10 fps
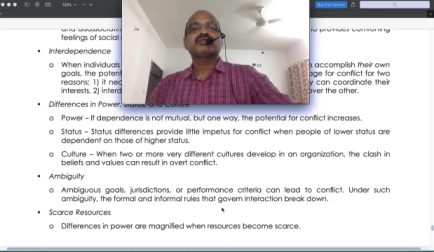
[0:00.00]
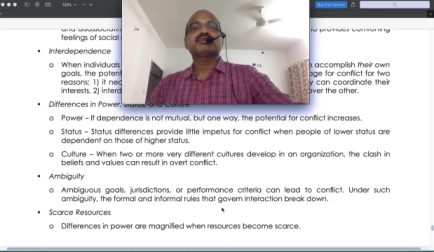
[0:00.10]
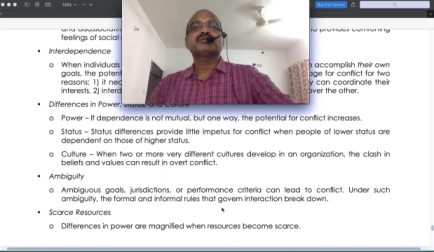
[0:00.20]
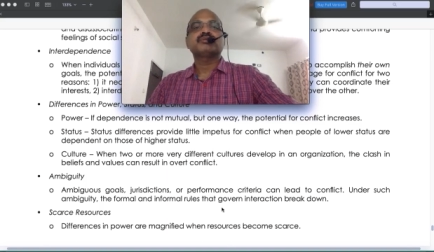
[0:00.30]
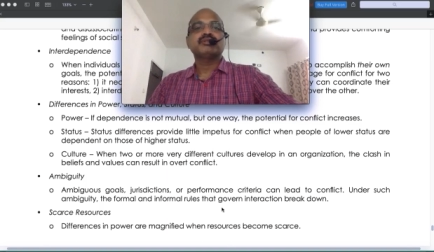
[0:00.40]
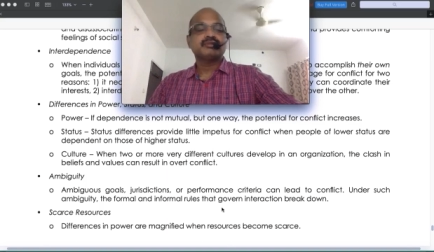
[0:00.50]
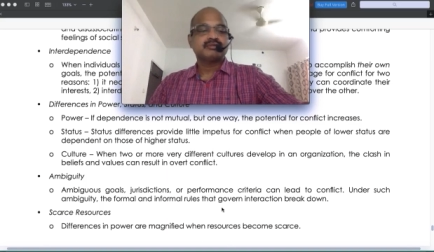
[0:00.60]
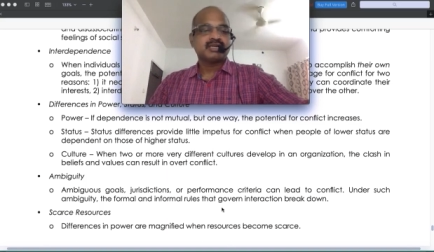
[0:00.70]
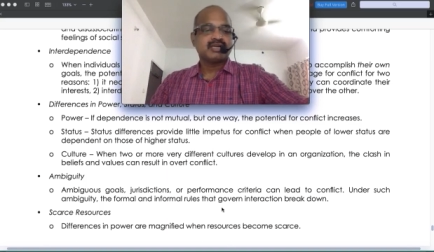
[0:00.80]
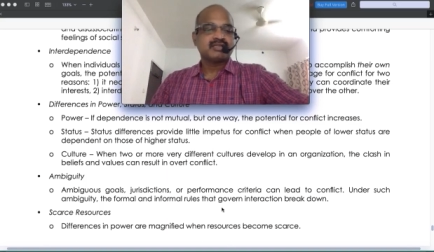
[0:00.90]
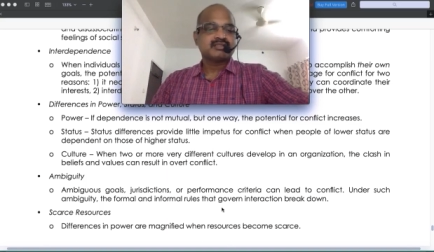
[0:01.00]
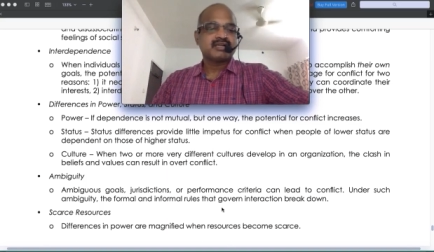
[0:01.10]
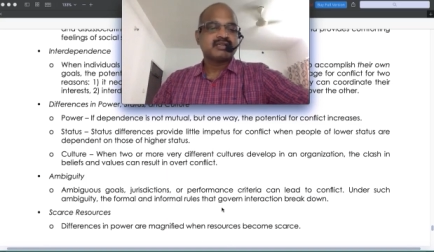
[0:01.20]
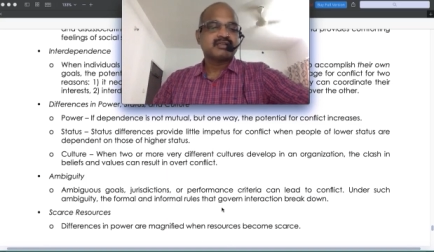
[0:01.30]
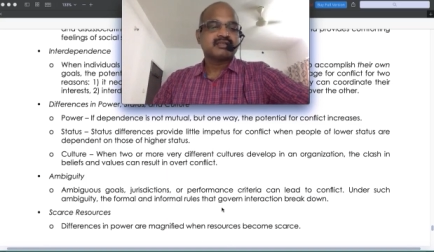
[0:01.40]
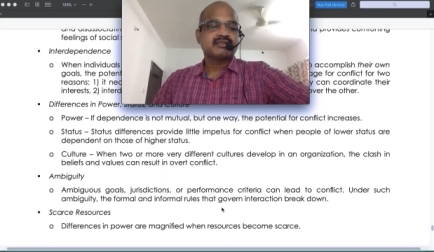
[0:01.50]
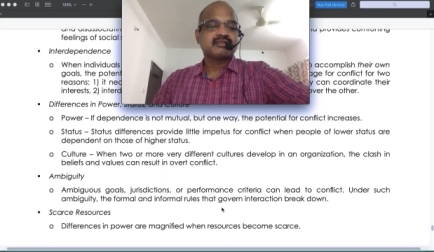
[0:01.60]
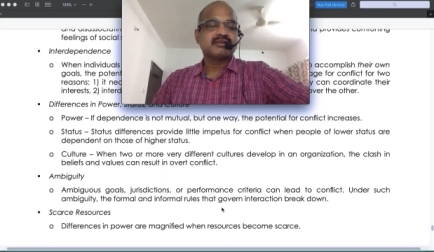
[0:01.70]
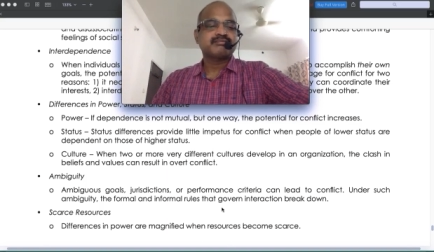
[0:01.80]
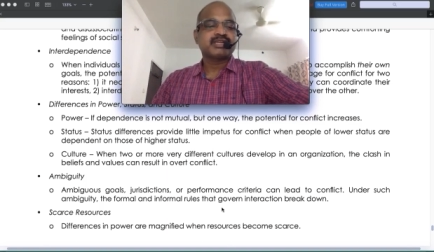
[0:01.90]
to you know understand that
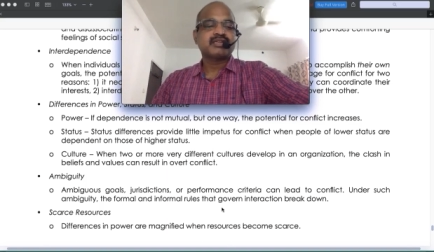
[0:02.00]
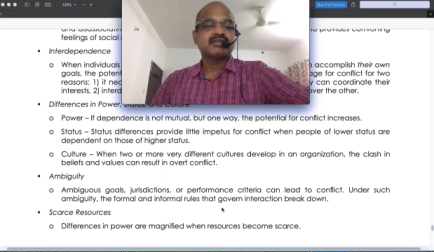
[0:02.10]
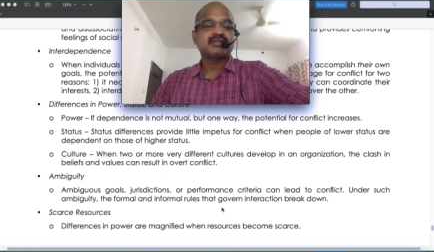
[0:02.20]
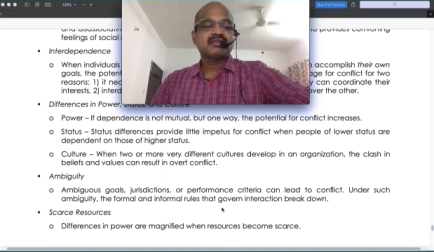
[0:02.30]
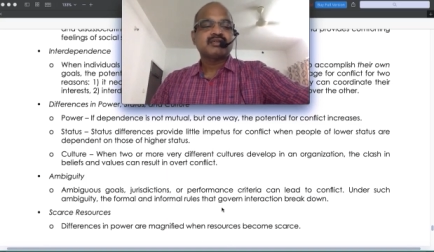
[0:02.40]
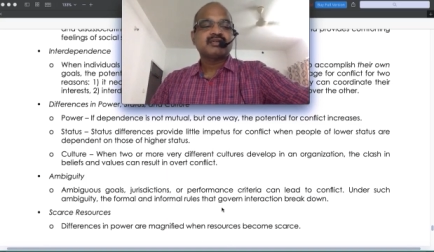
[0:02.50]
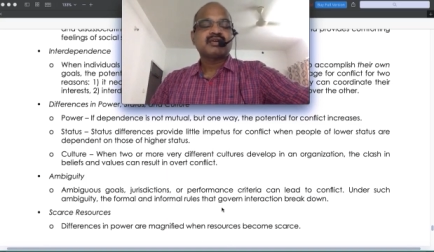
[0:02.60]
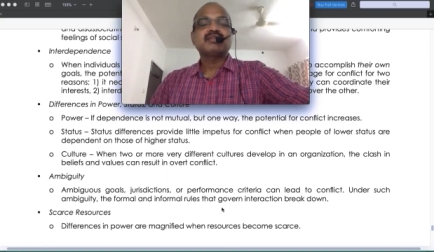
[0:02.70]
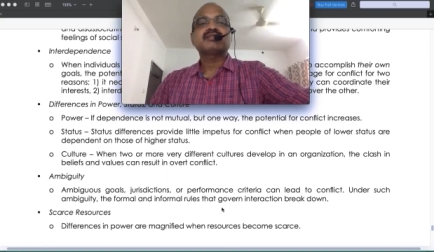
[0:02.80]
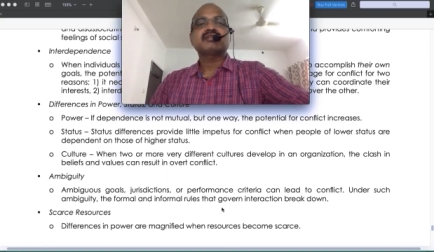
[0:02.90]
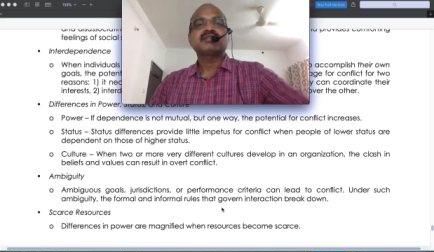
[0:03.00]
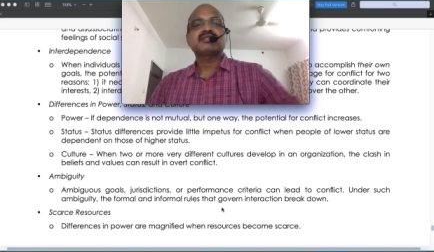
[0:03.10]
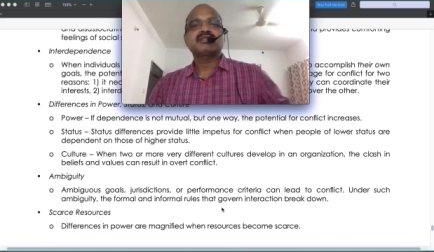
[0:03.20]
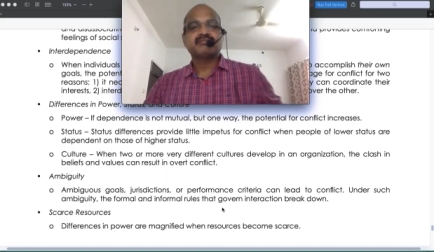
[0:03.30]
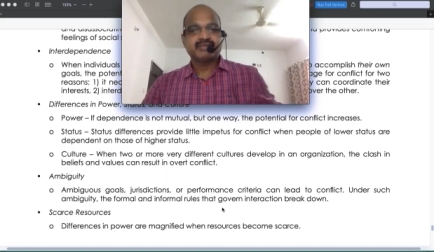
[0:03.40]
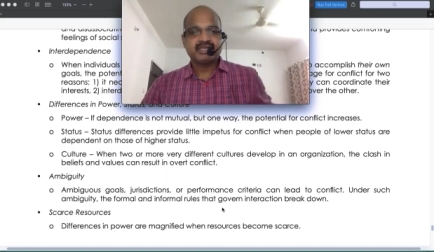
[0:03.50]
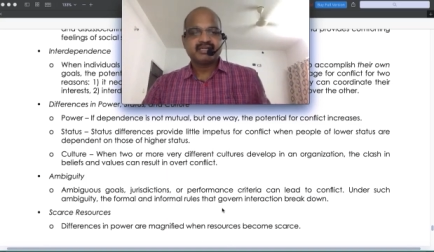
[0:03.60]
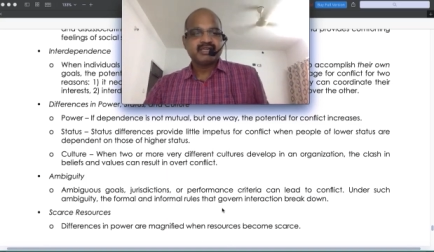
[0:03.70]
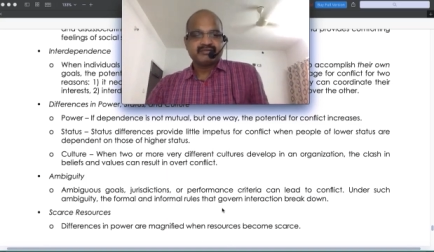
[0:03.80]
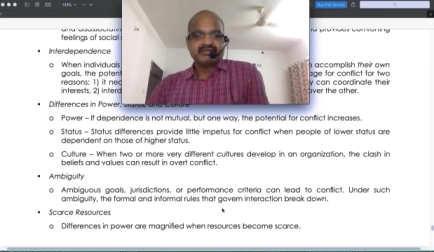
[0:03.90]
company culture is
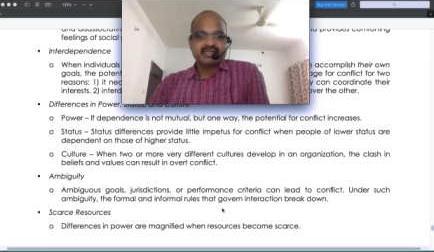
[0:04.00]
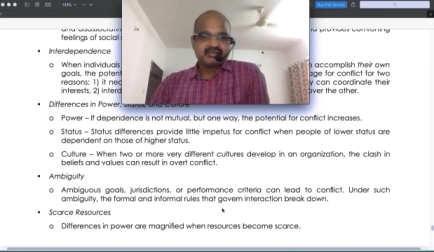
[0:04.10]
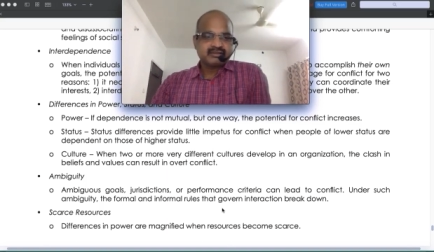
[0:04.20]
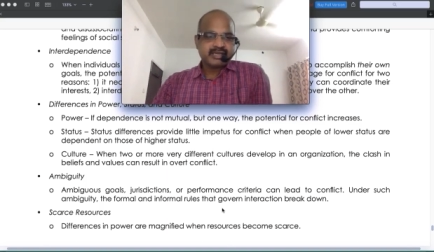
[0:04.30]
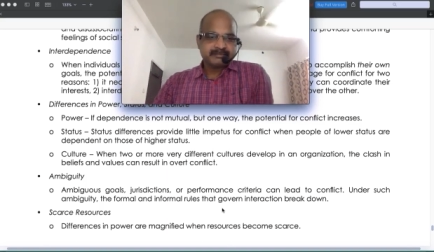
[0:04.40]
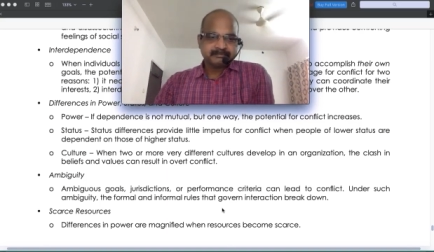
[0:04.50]
completely different okay